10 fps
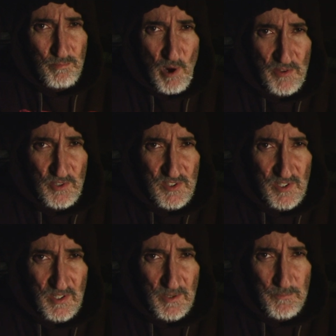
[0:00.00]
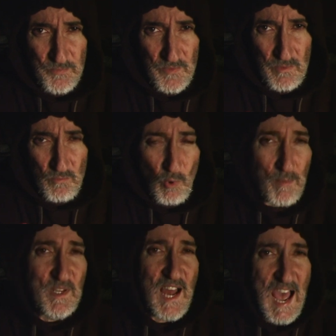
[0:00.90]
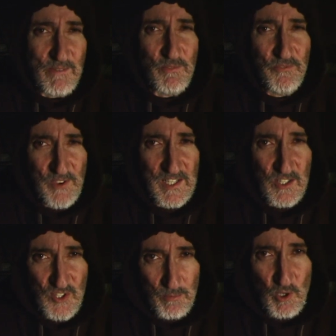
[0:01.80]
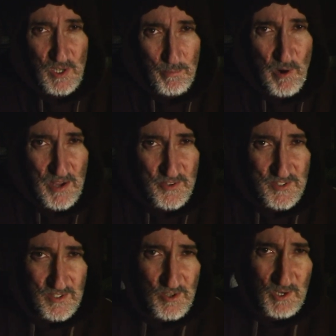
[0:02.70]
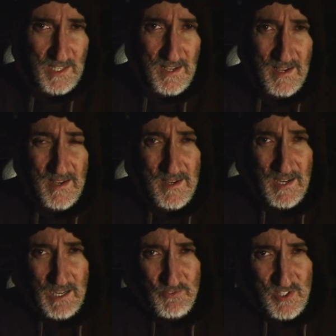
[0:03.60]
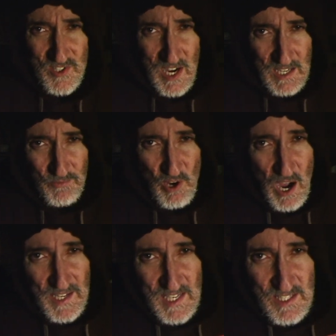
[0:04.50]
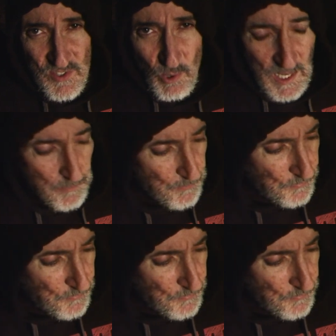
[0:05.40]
bother to, well, I mean, I haven't finished. I'm going to bother to do it. I've just kind of gotten into it.